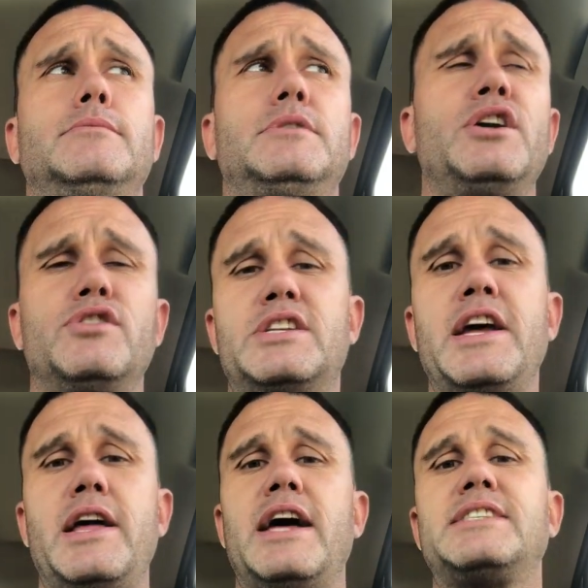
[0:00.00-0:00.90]

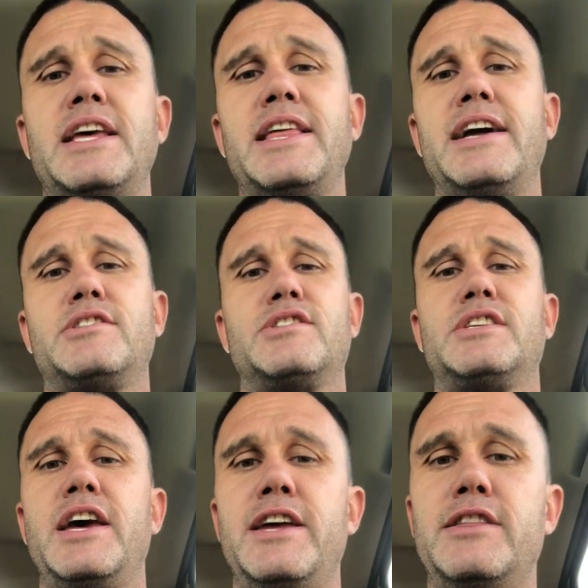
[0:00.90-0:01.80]
understand, I say that to
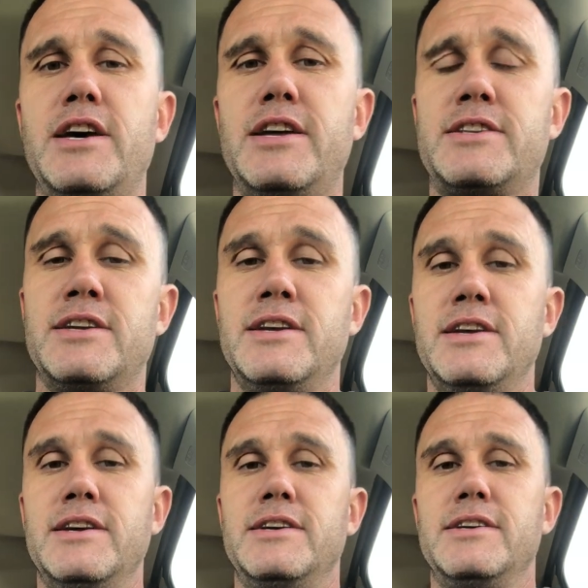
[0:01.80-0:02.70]
say that
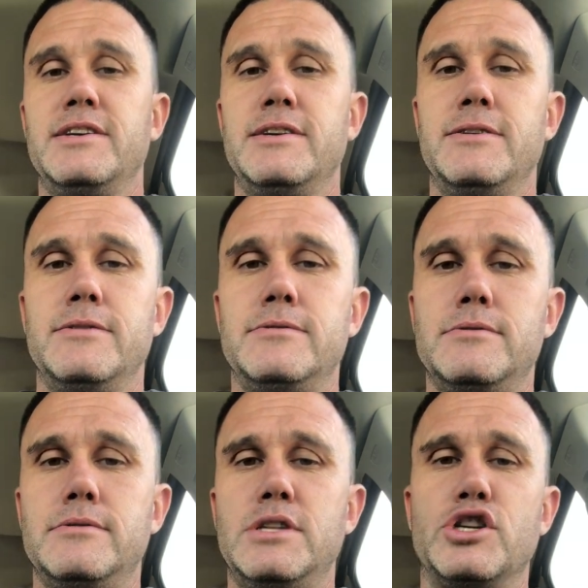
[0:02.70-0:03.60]

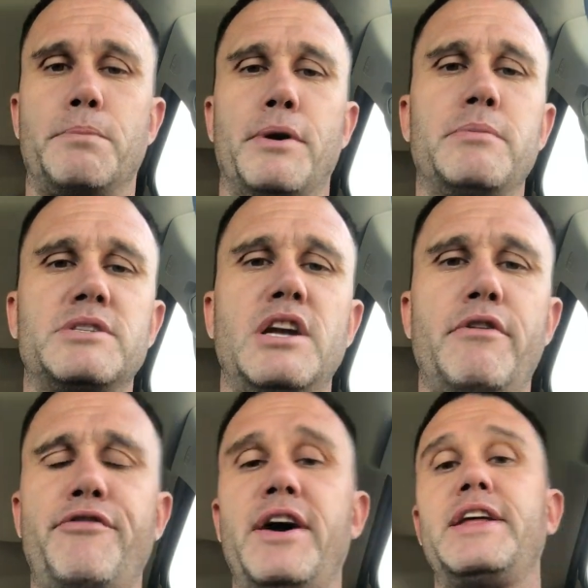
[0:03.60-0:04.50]
there's a purpose to
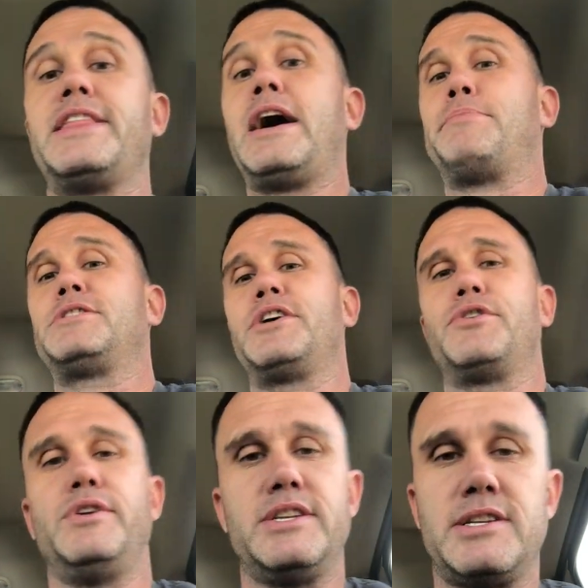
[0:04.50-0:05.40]
every fight. In that
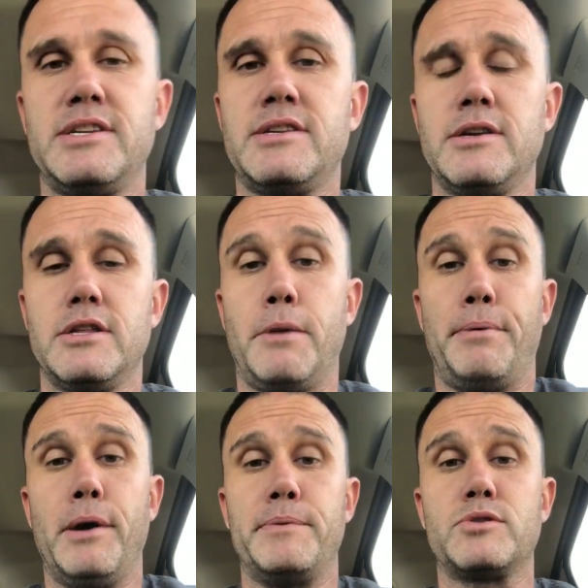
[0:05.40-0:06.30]
particular instance, the
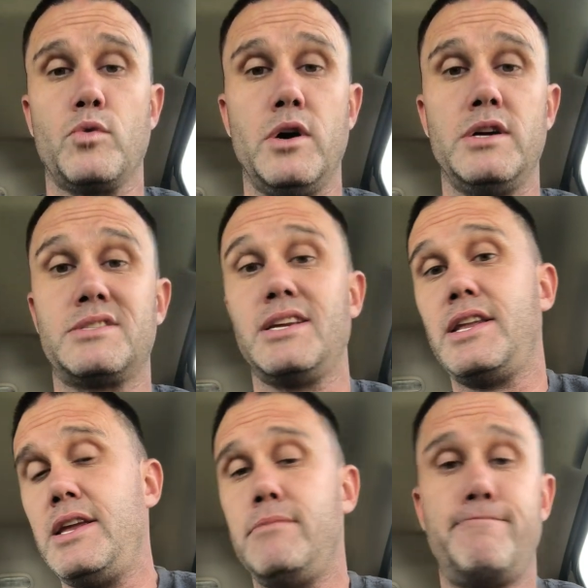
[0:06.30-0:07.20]
purpose was that
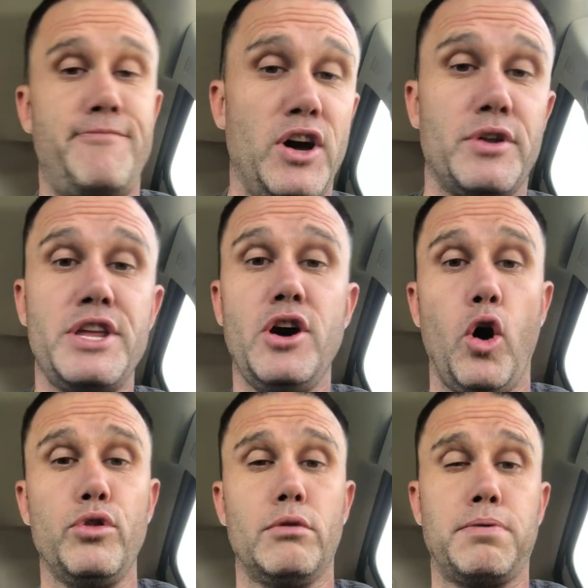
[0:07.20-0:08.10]
he felt he
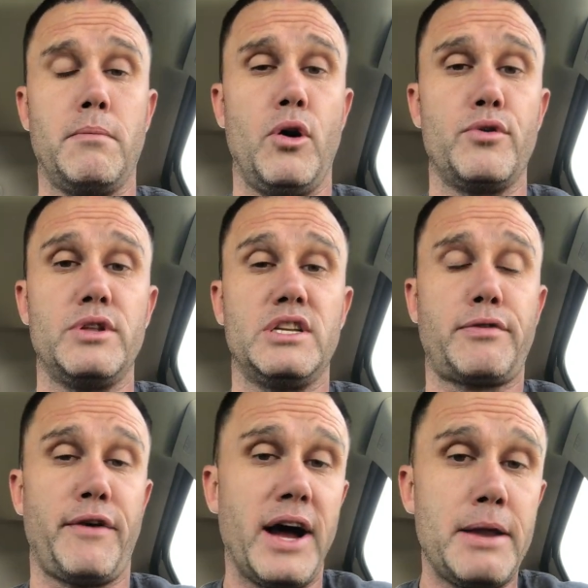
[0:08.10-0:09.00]
owed the promoter this
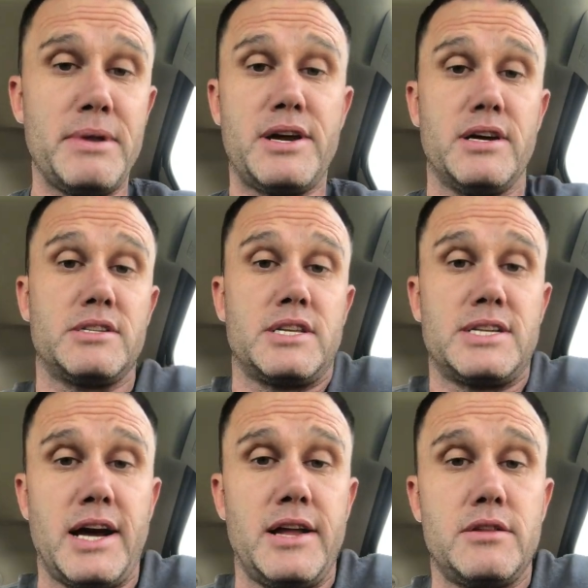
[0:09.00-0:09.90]
fight because of the
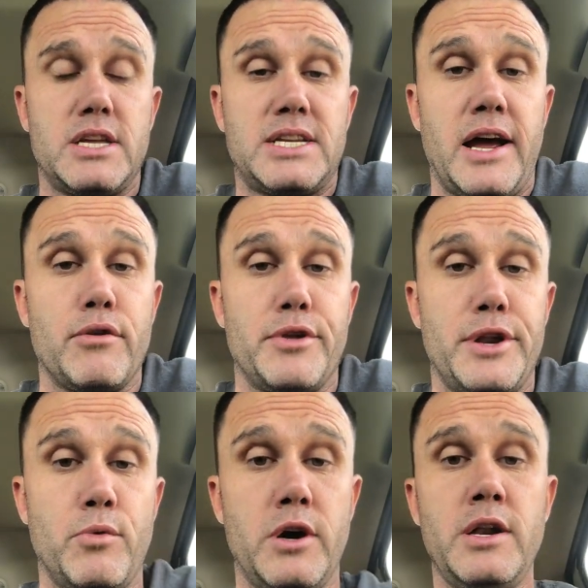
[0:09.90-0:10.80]
title that
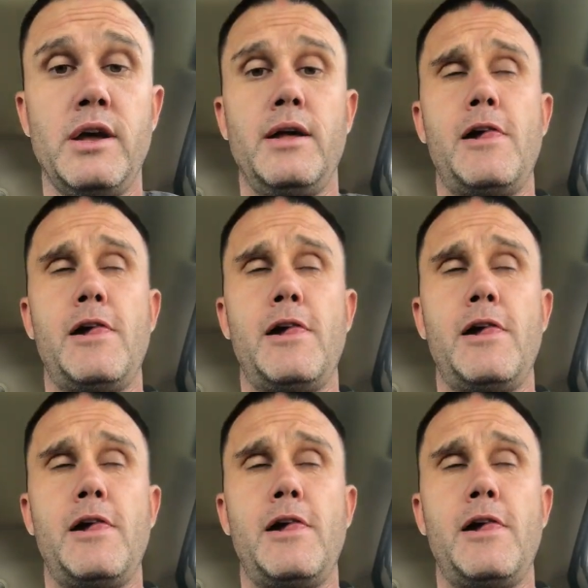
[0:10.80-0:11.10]
he won.